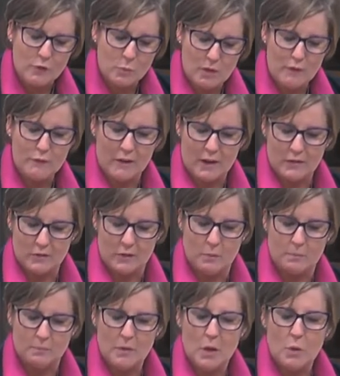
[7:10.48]
we find them,
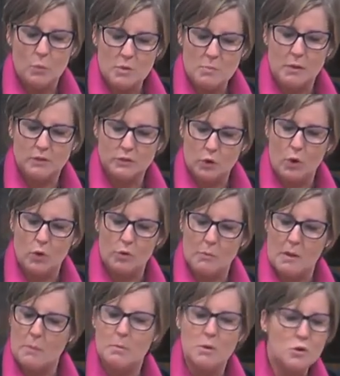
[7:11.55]
we must call them
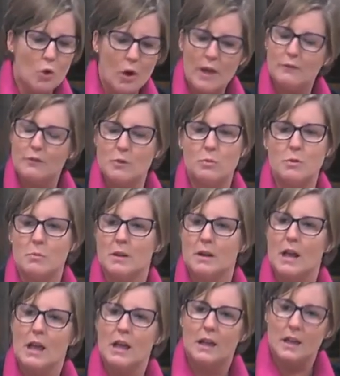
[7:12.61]
out. But not every woman
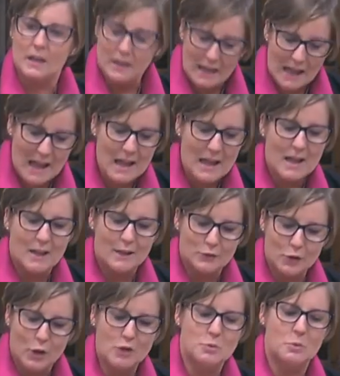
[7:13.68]
can get in
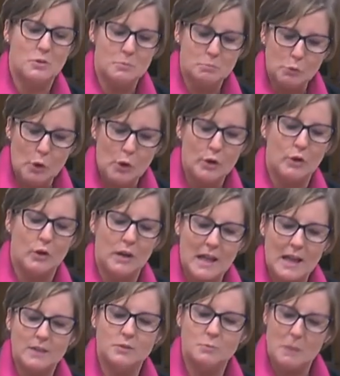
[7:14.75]
touch with her employer or get
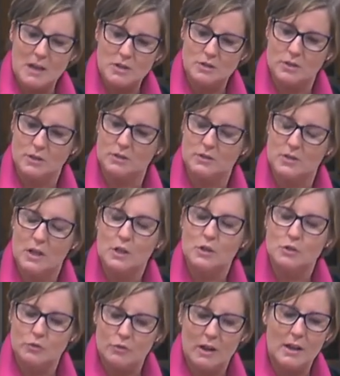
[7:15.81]
a specialist
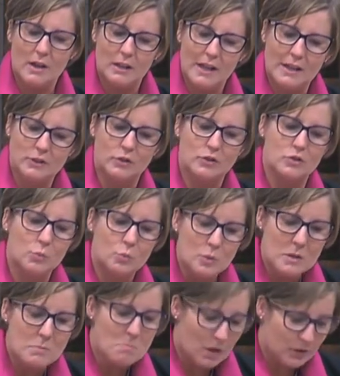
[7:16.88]
to write a letter. So we
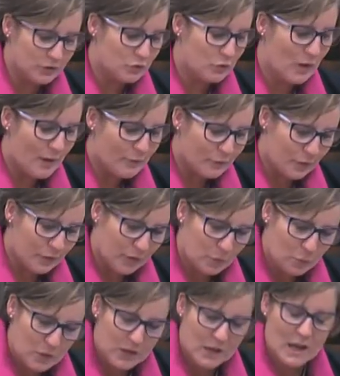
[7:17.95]
must do everything
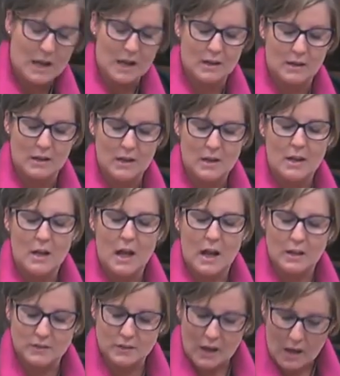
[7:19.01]
we can
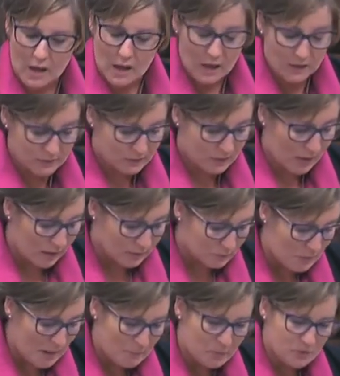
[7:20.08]
as
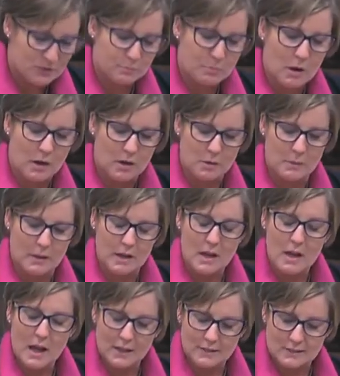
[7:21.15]
members of Parliament,
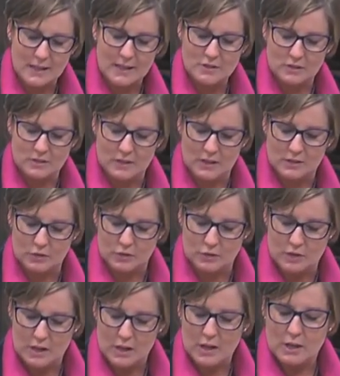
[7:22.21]
as legislators,
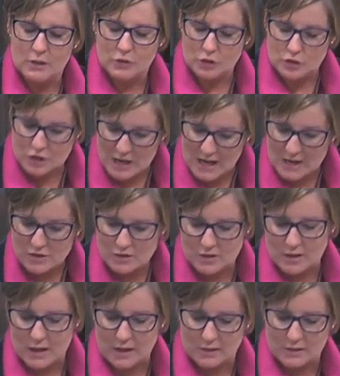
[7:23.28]
to change the
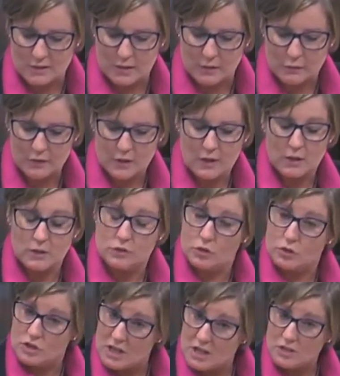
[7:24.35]
narrative, to
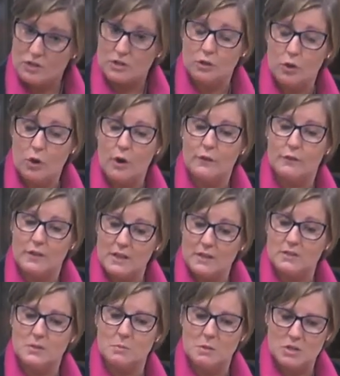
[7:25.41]
change the law if it needs
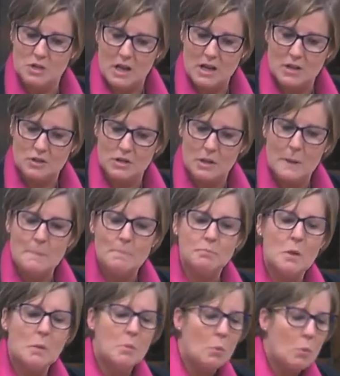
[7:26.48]
to be changed,
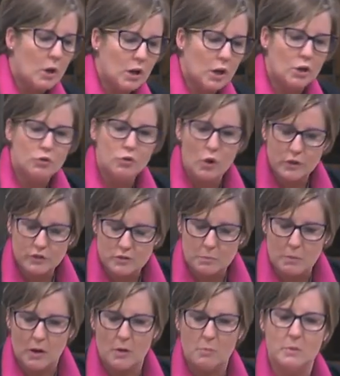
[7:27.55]
but work across
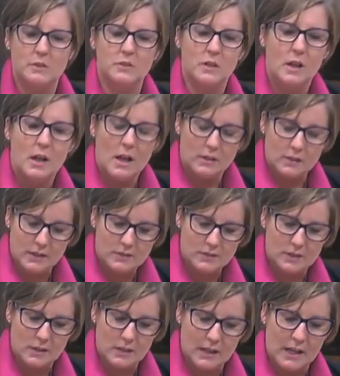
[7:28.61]
departments,
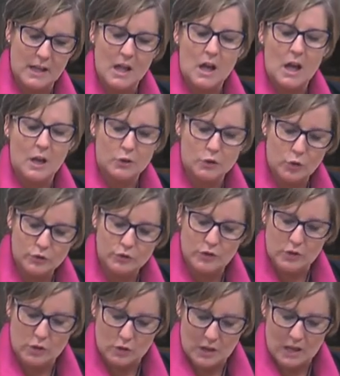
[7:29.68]
holistically, across the
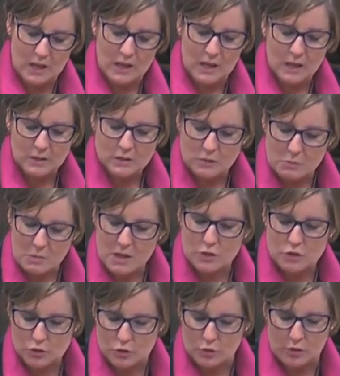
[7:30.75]
UK, to make
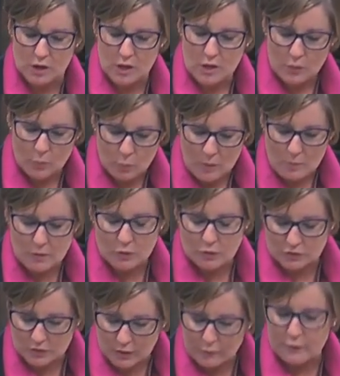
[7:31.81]
sure that women who
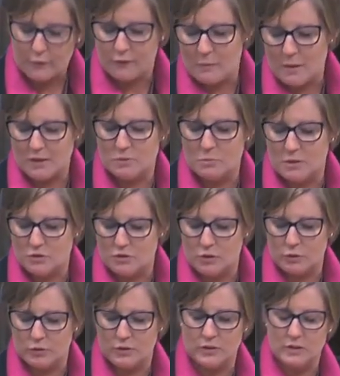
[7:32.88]
suffer from
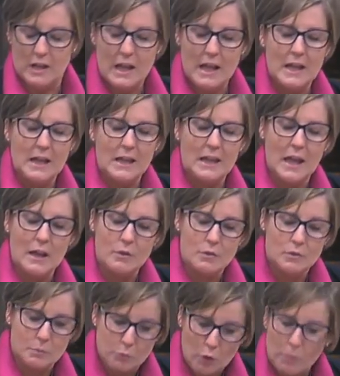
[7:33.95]
endometriosis get
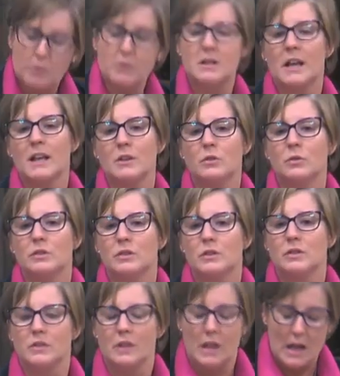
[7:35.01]
the proper
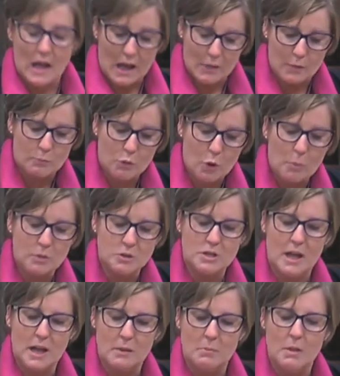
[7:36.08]
diagnosis at the proper
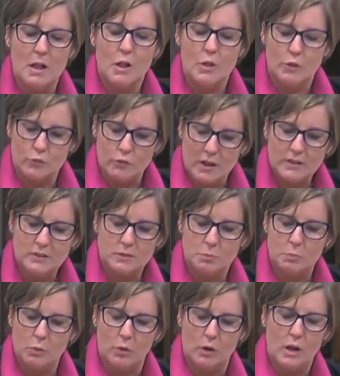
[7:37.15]
time, the right
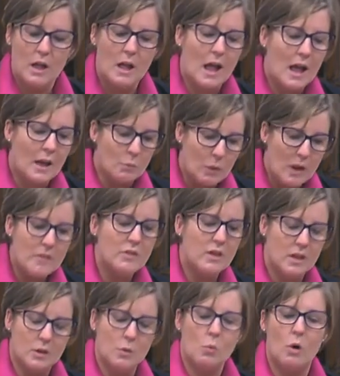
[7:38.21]
support, and when they
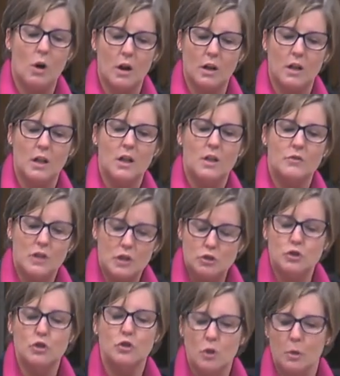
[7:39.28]
are at work, they
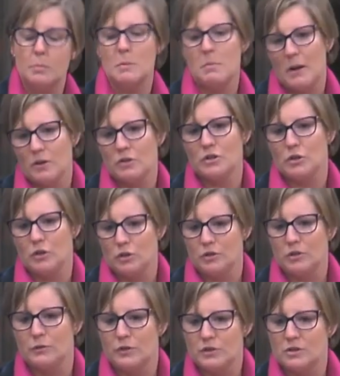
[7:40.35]
should not be
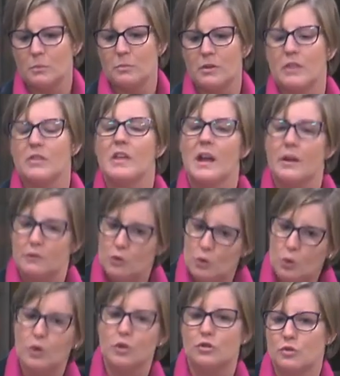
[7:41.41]
persecuted for something they have no
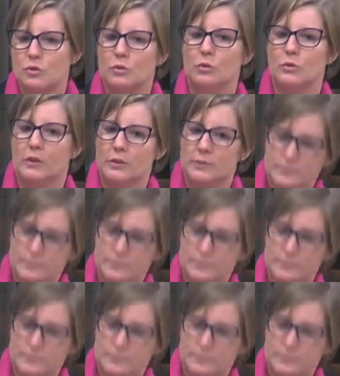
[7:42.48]
control over.